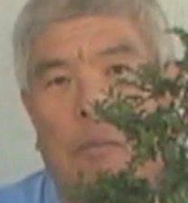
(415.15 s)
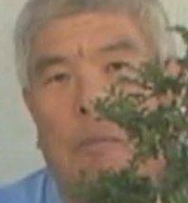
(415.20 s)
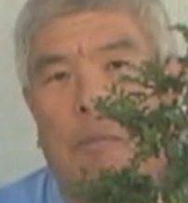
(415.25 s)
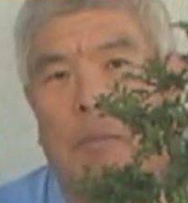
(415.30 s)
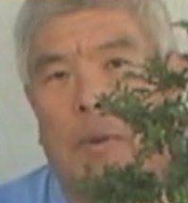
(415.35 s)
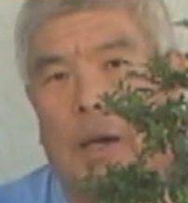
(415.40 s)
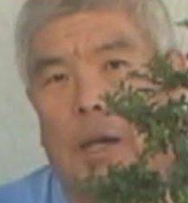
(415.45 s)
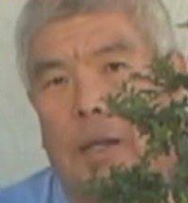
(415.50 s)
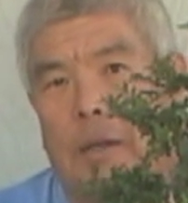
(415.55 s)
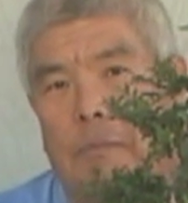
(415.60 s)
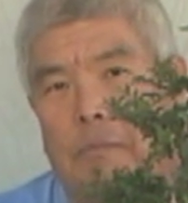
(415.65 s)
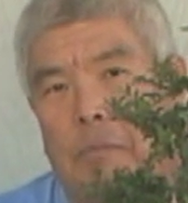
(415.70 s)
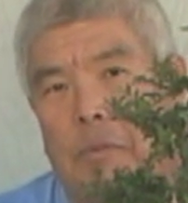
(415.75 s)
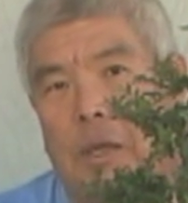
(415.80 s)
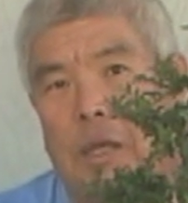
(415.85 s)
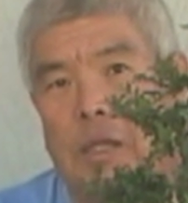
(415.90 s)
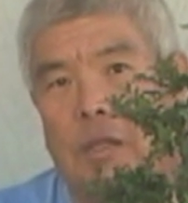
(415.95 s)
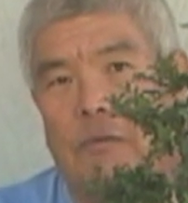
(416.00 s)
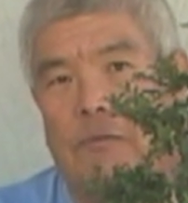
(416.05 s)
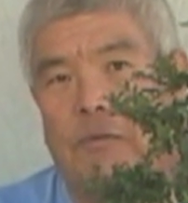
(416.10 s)
But
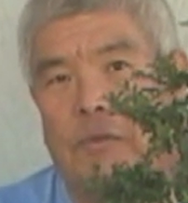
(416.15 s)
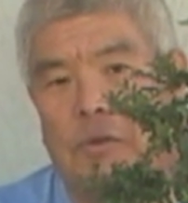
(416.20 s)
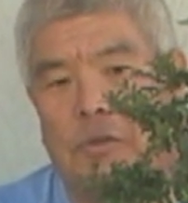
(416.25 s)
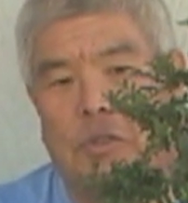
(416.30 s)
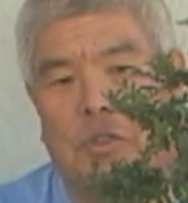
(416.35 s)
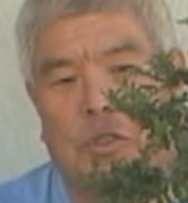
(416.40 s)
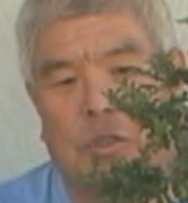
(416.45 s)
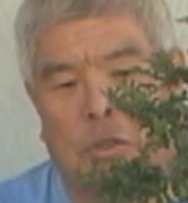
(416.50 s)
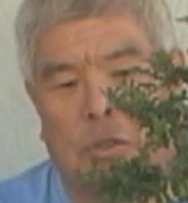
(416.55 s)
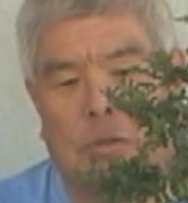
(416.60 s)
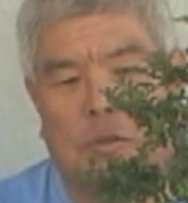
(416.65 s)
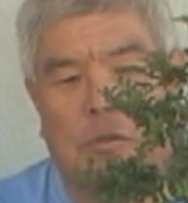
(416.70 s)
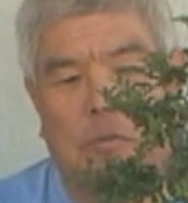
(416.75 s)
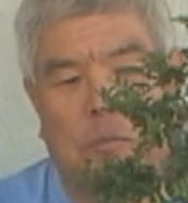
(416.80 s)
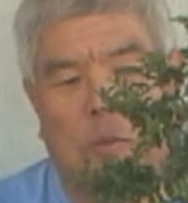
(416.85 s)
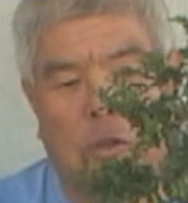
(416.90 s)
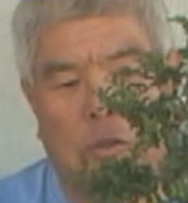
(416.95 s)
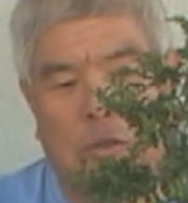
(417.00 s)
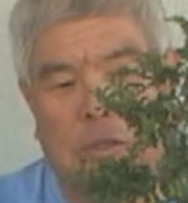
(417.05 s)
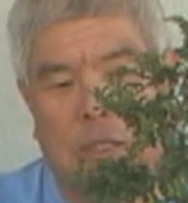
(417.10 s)
in the future,
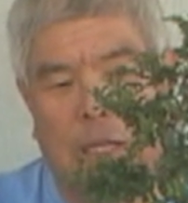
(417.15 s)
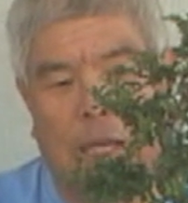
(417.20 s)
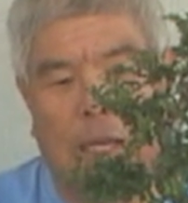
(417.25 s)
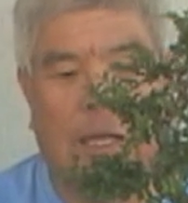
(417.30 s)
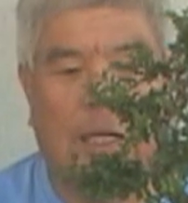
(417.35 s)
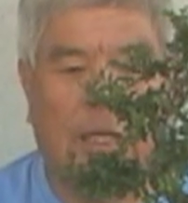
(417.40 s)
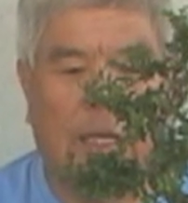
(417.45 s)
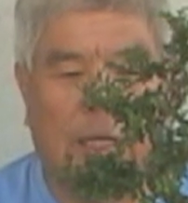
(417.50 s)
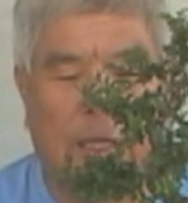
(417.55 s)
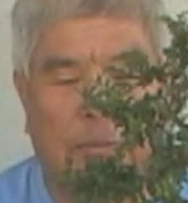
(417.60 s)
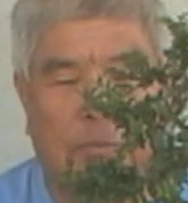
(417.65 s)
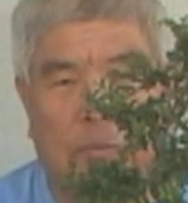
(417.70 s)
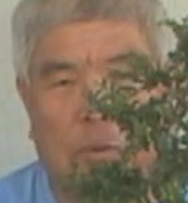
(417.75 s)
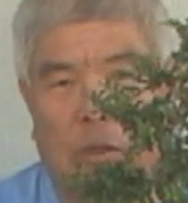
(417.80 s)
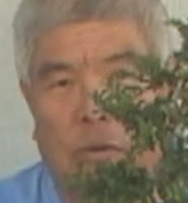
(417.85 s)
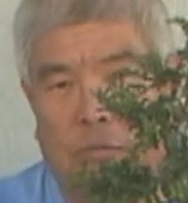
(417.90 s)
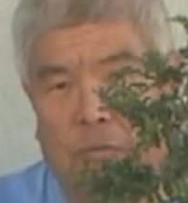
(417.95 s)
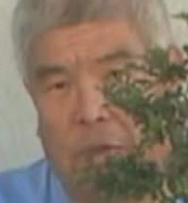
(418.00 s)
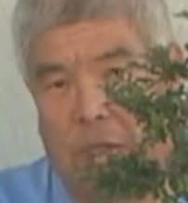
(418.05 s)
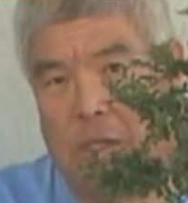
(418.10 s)
most likely,
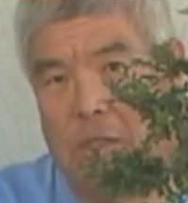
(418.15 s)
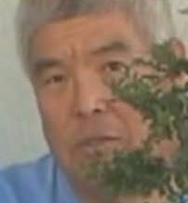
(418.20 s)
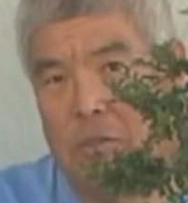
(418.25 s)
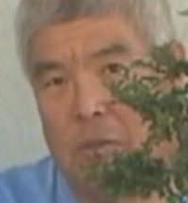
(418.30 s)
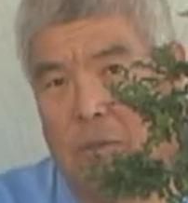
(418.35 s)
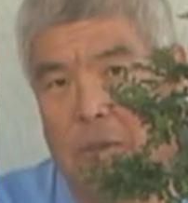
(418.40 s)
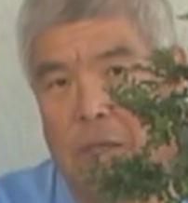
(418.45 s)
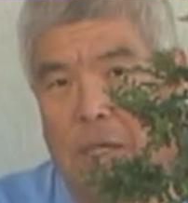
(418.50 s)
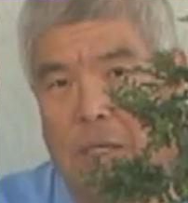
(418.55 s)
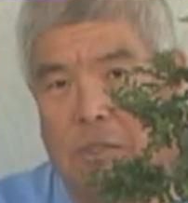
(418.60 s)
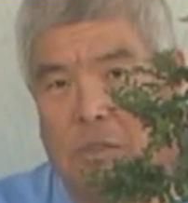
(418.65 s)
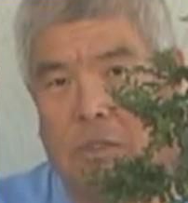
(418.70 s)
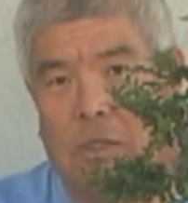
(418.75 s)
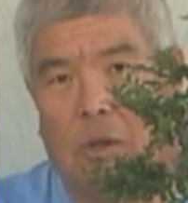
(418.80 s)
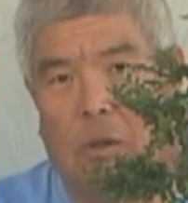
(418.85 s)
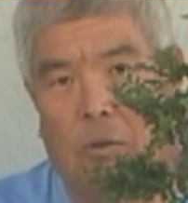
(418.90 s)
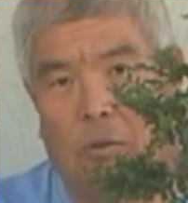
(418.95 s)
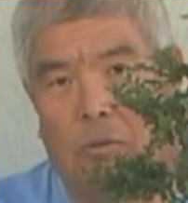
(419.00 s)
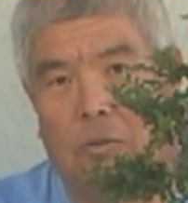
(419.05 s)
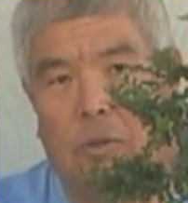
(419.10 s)
if these don't get
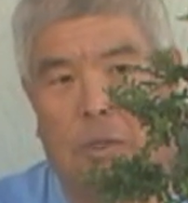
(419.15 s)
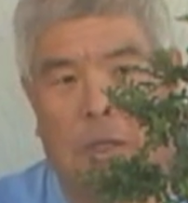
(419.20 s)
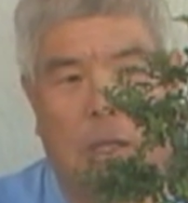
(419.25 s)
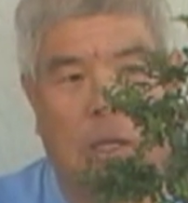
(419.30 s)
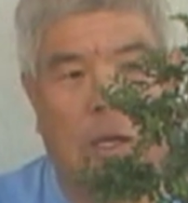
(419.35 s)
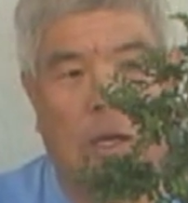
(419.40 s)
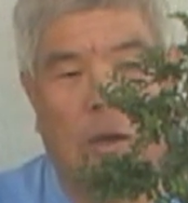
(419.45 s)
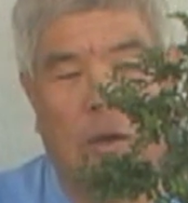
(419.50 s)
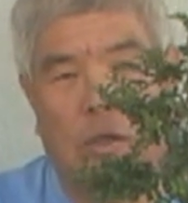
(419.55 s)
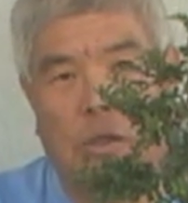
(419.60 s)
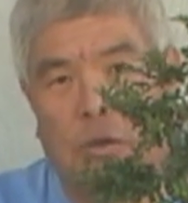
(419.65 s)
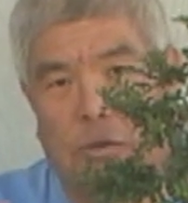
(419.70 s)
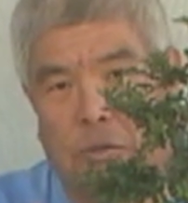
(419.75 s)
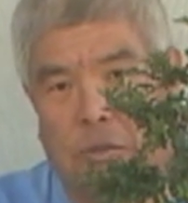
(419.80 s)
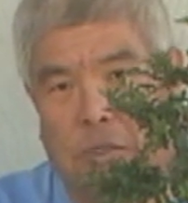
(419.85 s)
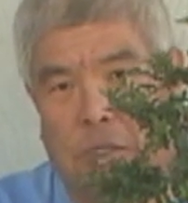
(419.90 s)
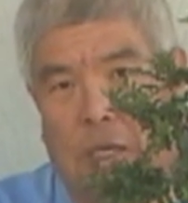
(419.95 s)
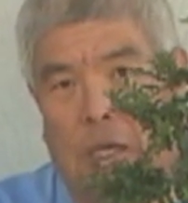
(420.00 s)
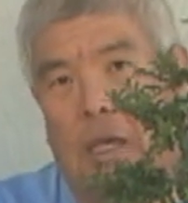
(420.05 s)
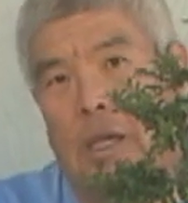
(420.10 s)
sold, you'll
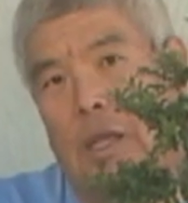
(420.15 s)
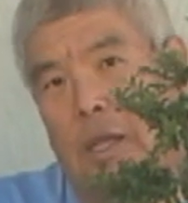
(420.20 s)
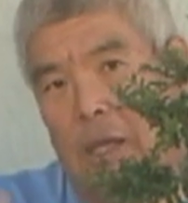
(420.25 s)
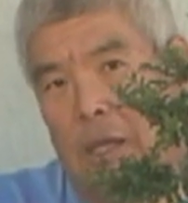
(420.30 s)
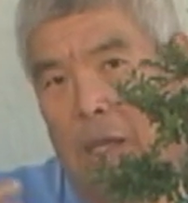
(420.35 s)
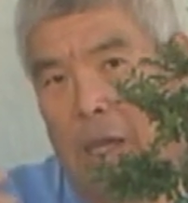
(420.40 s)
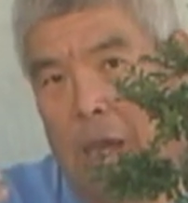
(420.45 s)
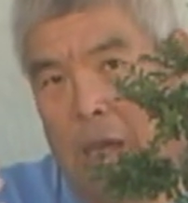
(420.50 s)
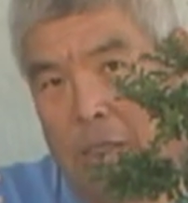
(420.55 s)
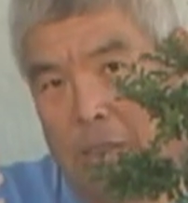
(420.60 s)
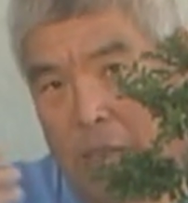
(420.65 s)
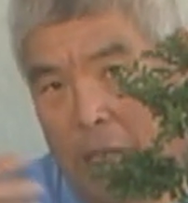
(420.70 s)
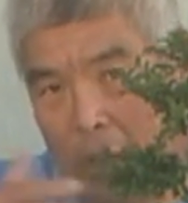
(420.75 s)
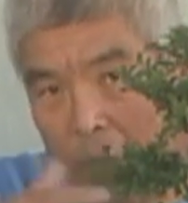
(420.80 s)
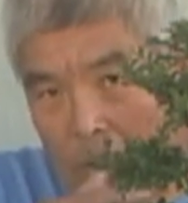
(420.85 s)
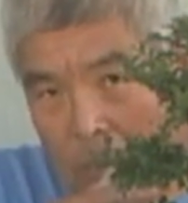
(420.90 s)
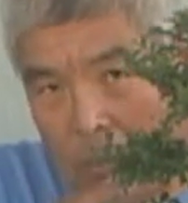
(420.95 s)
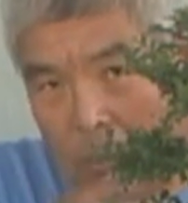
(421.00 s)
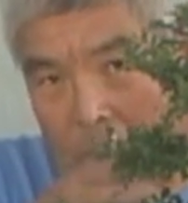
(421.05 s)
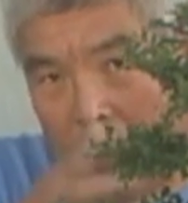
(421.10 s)
see as I
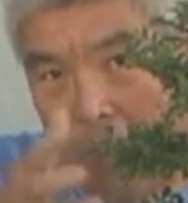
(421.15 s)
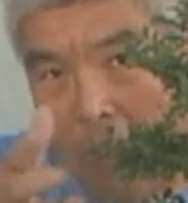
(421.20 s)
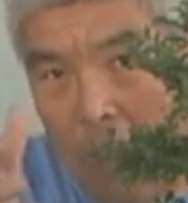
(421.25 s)
go